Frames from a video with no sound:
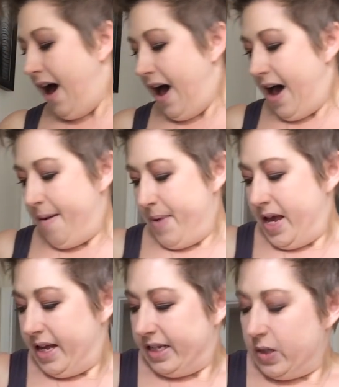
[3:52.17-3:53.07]

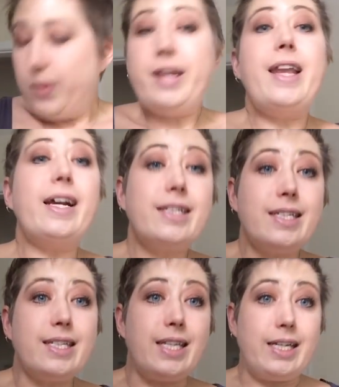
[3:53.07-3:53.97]
the
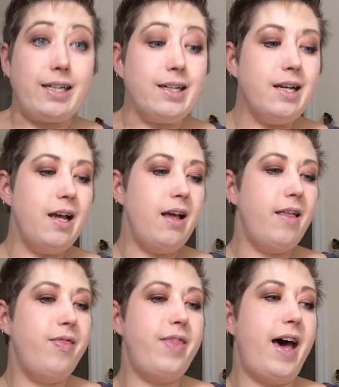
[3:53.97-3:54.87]
next thing
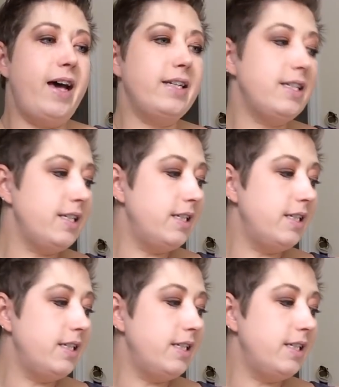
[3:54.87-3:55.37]
that